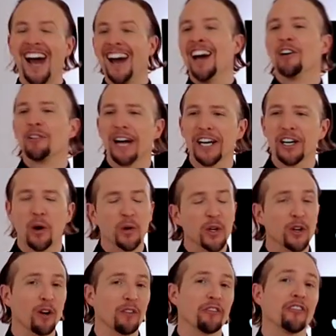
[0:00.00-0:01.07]
right? Or you're
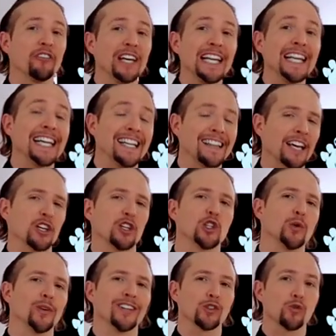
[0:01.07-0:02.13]
not feeling that you're
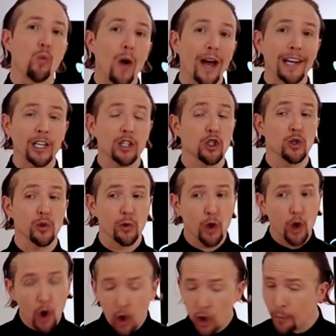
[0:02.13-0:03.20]
doing as well as you
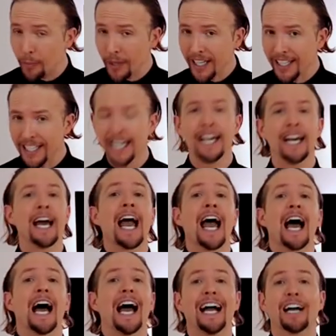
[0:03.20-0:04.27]
could be
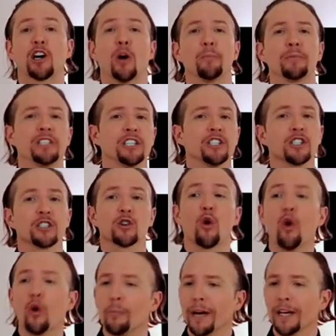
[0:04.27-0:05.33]
at competitions
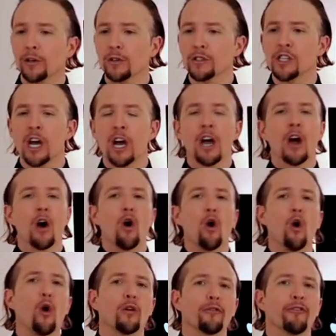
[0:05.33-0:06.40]
or medals,
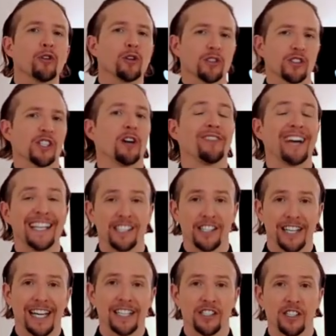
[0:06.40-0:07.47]
or for yourself as a
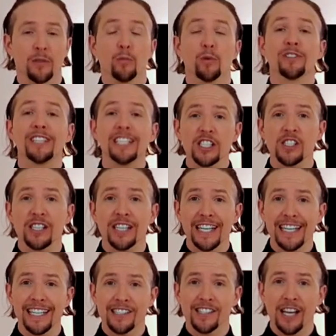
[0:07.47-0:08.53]
dancer. Well, this
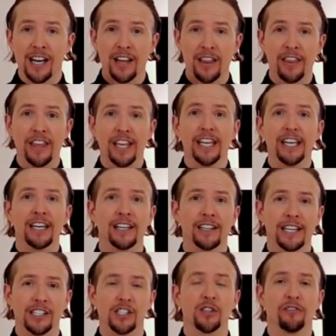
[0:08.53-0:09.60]
is the
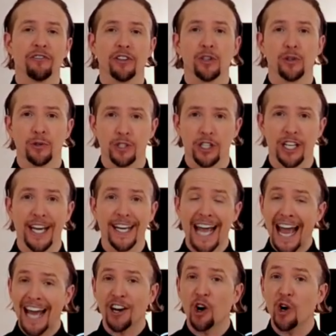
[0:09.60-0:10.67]
lesson for you today,
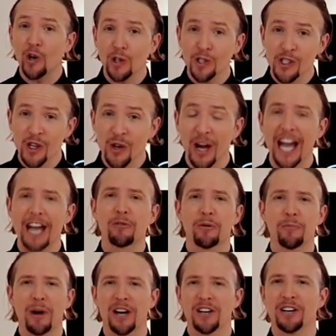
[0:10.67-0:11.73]
and also a
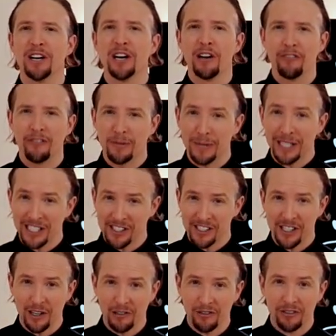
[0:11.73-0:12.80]
reminder for
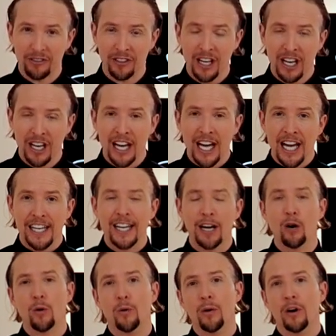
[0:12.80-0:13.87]
myself.
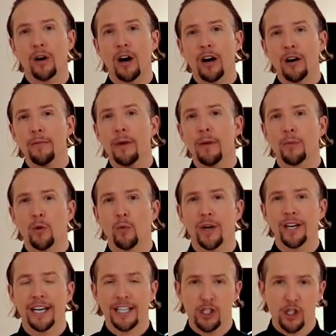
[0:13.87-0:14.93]
Now, I remember when
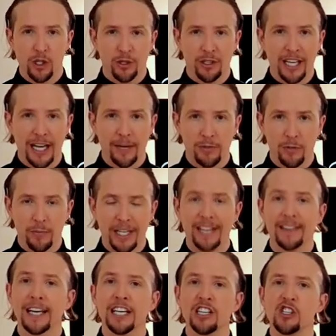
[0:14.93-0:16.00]
a student came to me and
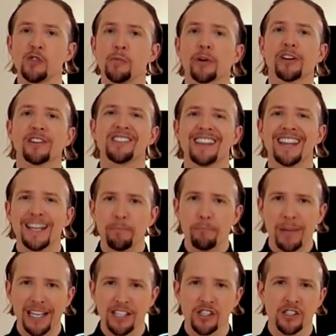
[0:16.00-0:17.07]
they experienced the
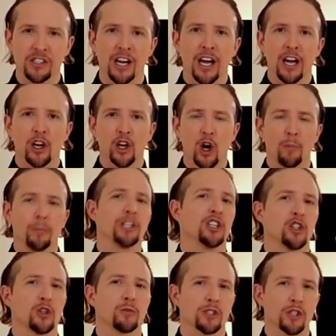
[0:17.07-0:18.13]
best
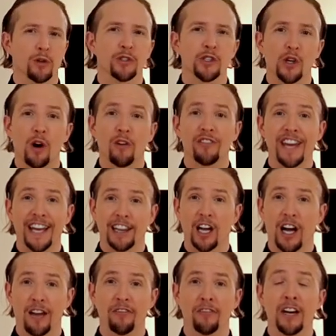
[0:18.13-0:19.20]
competition results of their
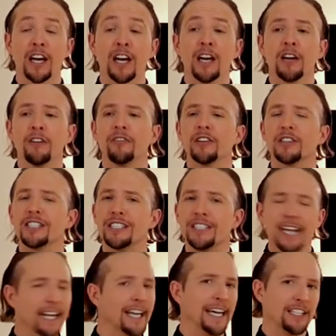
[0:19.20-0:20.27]
life. For
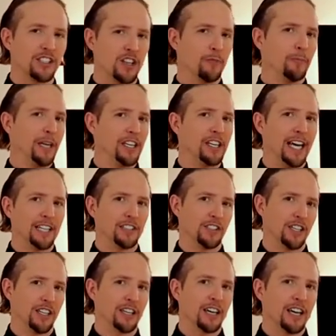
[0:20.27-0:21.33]
decades they've been
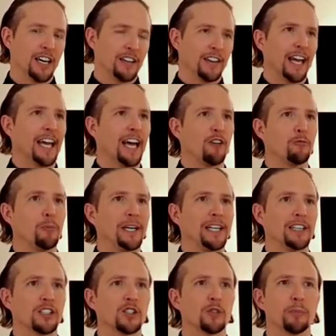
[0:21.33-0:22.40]
dancing. They have been
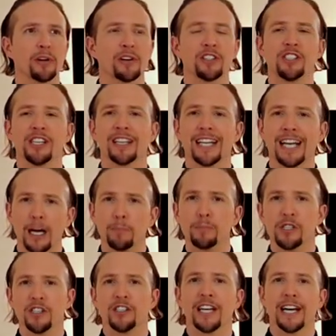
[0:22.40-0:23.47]
experiencing the ups
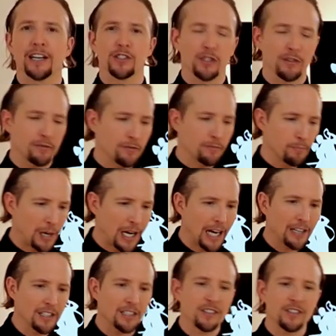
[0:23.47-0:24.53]
and downs of
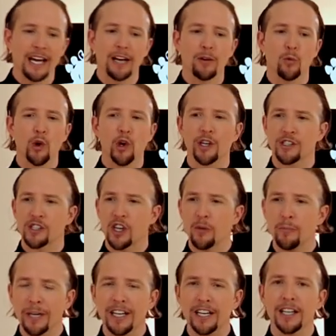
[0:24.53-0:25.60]
partners that weren't as
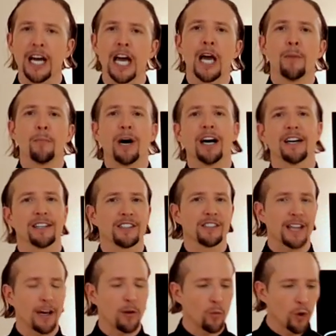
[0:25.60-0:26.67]
committed, partners
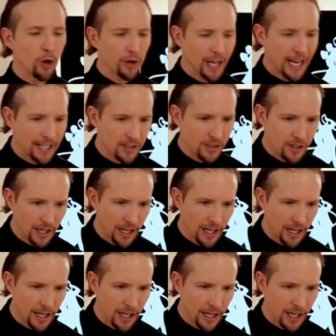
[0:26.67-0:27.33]
that weren't as